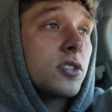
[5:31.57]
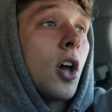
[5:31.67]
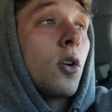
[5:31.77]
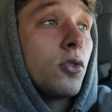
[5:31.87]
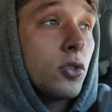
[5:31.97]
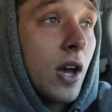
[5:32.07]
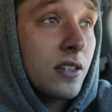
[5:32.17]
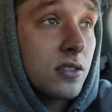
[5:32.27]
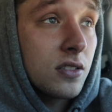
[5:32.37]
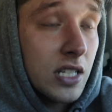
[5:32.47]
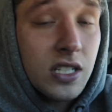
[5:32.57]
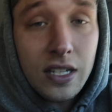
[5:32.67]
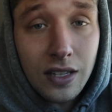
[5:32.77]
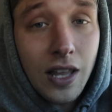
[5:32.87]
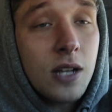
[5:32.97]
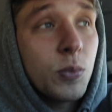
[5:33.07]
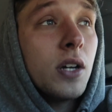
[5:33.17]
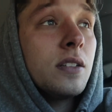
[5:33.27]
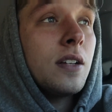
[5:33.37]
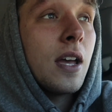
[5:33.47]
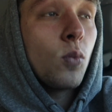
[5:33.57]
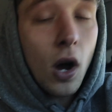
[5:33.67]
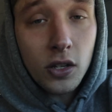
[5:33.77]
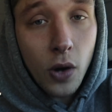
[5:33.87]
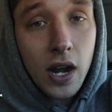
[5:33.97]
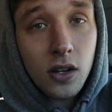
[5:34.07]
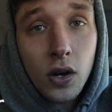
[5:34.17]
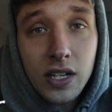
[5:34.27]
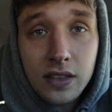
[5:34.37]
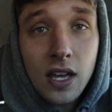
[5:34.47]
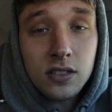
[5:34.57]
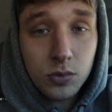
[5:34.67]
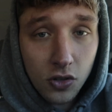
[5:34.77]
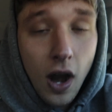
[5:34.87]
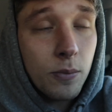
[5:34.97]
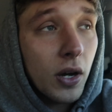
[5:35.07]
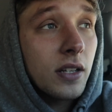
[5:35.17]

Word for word: So you guys need to hit the like button, and while you're at it, go ahead and hit that subscribe